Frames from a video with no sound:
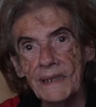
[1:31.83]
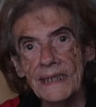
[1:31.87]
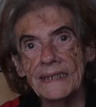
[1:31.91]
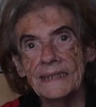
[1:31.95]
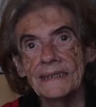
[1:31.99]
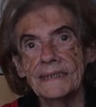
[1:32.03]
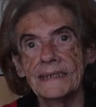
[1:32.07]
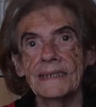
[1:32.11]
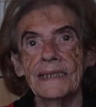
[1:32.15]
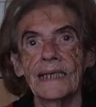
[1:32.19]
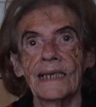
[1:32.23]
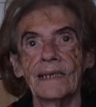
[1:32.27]

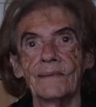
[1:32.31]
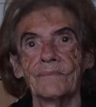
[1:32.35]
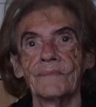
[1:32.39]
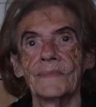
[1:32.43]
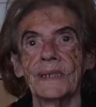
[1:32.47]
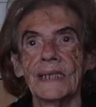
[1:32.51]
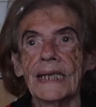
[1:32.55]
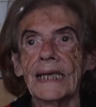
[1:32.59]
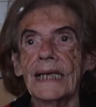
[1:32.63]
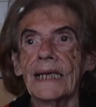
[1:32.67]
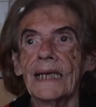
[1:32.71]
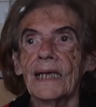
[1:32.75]
been
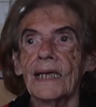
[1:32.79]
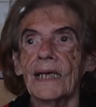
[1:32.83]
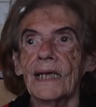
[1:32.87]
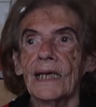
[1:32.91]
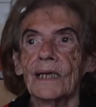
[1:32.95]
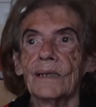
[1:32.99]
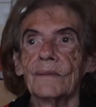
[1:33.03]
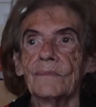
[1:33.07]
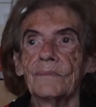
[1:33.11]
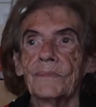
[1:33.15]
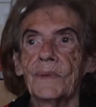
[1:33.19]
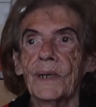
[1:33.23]
slim.
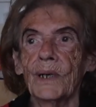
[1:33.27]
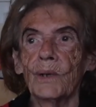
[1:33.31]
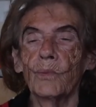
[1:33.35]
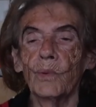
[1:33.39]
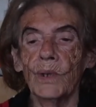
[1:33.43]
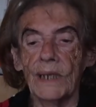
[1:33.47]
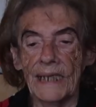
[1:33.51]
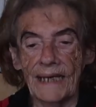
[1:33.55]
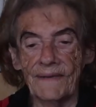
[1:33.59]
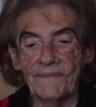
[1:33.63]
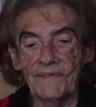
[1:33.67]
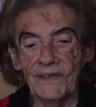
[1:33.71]
But
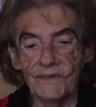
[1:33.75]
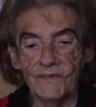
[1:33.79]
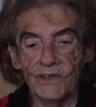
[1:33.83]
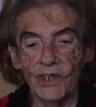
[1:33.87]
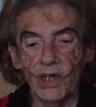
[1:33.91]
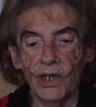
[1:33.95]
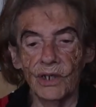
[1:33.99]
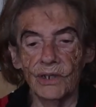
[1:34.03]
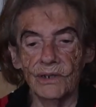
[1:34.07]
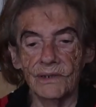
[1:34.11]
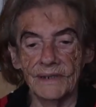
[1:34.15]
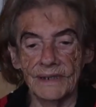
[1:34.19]
whatever
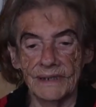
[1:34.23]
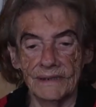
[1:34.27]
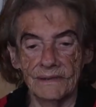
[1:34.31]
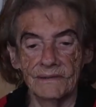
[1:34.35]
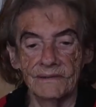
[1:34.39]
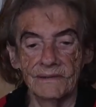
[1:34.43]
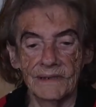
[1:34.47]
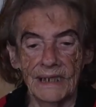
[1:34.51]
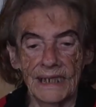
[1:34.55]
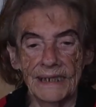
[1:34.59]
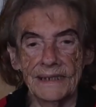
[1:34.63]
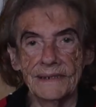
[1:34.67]
got
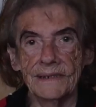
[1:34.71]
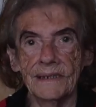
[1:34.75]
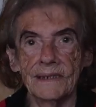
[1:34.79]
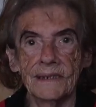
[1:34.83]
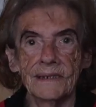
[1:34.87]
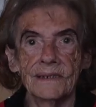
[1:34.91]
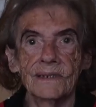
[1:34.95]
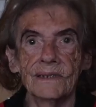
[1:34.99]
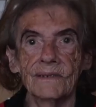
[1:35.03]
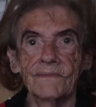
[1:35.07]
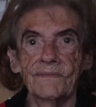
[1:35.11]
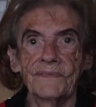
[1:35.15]
right,
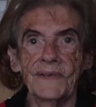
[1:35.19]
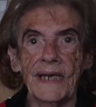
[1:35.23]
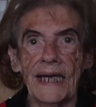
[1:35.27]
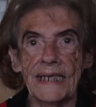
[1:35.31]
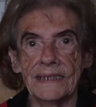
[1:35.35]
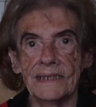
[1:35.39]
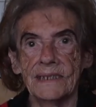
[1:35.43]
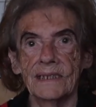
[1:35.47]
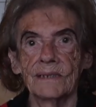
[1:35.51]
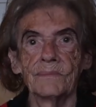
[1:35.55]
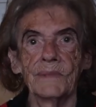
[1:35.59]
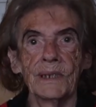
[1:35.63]
it's yeah.
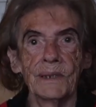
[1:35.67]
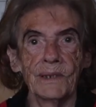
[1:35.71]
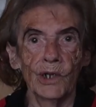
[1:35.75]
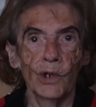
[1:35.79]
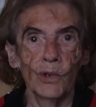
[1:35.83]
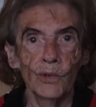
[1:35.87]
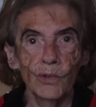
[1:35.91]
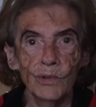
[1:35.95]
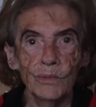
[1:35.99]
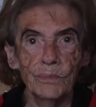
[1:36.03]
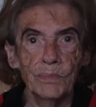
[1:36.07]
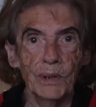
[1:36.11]
affecting me.
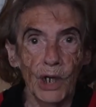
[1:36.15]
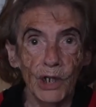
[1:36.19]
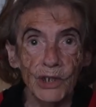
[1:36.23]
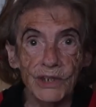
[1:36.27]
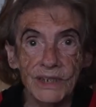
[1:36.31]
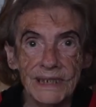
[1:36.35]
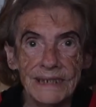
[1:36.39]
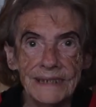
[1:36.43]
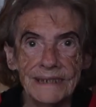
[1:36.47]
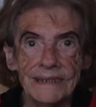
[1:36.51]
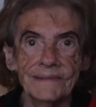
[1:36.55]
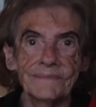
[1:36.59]
I know what
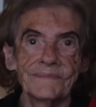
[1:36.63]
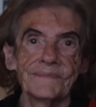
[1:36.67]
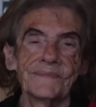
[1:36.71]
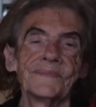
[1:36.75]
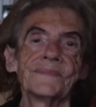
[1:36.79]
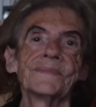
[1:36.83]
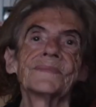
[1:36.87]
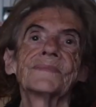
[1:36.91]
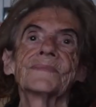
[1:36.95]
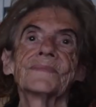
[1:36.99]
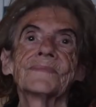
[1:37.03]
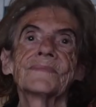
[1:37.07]
body. you're
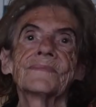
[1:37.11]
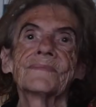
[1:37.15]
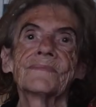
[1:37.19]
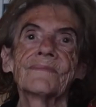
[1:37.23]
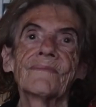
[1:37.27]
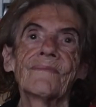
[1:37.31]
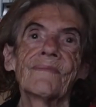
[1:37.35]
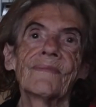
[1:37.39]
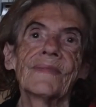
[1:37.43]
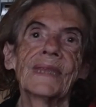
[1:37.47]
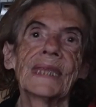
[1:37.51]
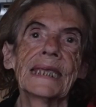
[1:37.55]
saying, that you're
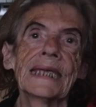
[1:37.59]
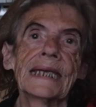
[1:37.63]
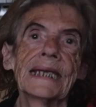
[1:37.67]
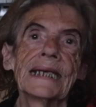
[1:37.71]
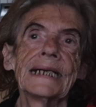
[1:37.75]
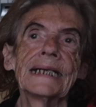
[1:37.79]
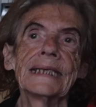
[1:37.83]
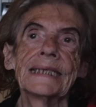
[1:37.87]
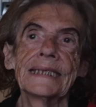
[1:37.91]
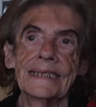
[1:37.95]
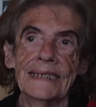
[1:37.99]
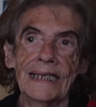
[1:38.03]
always
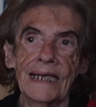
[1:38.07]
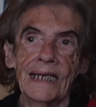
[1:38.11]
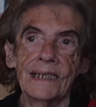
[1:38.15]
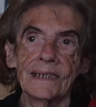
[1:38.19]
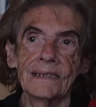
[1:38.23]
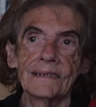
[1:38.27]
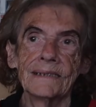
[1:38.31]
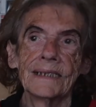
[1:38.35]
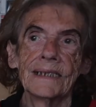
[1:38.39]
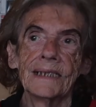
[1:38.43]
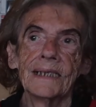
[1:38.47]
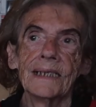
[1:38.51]
super
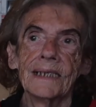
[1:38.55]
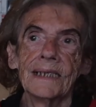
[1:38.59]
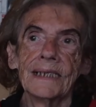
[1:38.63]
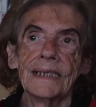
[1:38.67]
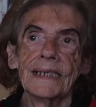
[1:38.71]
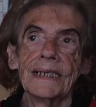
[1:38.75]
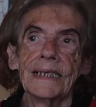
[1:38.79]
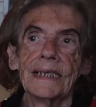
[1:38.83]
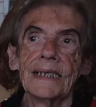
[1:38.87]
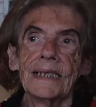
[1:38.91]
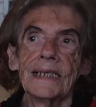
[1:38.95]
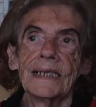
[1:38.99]
fit,
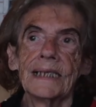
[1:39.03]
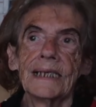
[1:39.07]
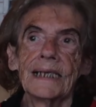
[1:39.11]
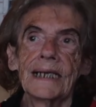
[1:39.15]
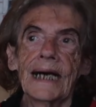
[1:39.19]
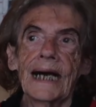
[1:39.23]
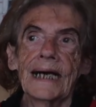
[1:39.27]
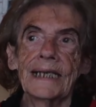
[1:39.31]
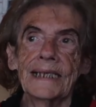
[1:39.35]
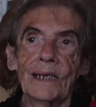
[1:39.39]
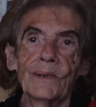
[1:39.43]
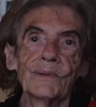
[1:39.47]
and
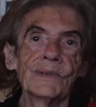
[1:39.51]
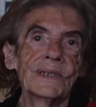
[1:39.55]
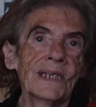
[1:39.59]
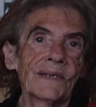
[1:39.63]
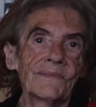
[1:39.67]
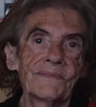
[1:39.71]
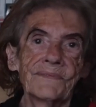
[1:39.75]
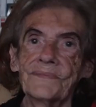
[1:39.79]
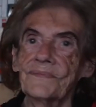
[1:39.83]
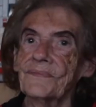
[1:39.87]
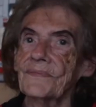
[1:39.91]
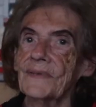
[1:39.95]
now, and
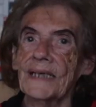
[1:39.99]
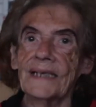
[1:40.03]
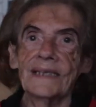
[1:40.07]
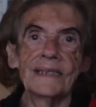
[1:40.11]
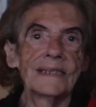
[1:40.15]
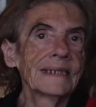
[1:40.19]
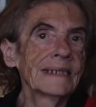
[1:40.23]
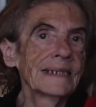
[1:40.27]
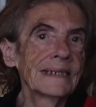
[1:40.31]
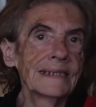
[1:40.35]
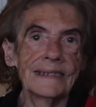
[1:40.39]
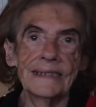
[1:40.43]
something's
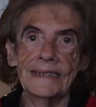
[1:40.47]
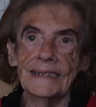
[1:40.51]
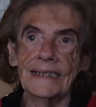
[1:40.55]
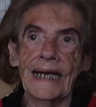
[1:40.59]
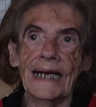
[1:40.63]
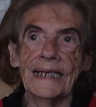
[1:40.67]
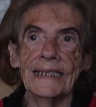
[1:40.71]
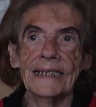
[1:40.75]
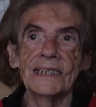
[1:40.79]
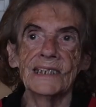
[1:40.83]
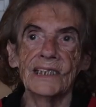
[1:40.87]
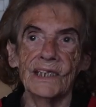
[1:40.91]
been,
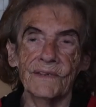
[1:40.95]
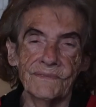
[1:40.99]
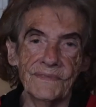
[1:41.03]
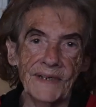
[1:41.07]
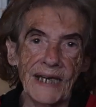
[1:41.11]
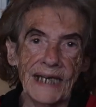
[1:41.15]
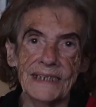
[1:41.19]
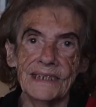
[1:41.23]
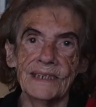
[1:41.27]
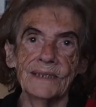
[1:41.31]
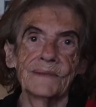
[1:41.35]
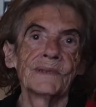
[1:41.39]
happened. And it's
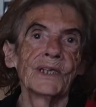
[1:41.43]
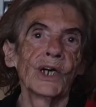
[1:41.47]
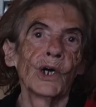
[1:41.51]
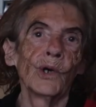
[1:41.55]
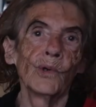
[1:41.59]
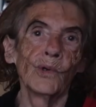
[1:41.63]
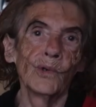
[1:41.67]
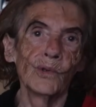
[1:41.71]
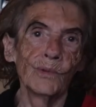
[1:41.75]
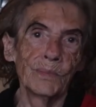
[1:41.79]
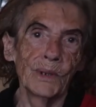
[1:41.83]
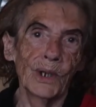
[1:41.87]
affecting the
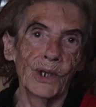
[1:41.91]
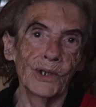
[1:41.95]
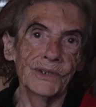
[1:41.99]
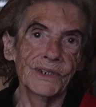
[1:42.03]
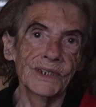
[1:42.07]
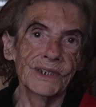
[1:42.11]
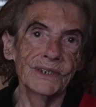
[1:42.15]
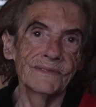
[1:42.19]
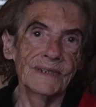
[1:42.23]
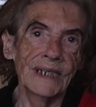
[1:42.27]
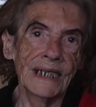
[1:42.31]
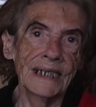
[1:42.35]
whole
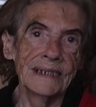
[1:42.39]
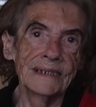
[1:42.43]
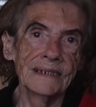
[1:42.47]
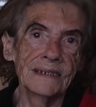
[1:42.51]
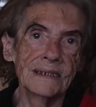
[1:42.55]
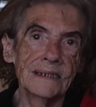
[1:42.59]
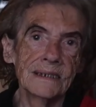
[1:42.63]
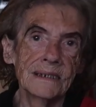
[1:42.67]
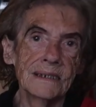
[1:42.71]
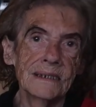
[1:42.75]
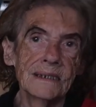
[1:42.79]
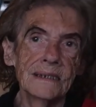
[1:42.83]
body, right?
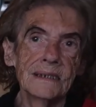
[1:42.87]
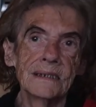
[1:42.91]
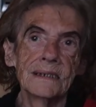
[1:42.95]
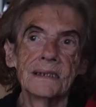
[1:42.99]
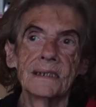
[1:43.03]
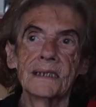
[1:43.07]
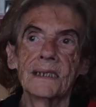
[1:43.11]
Yeah.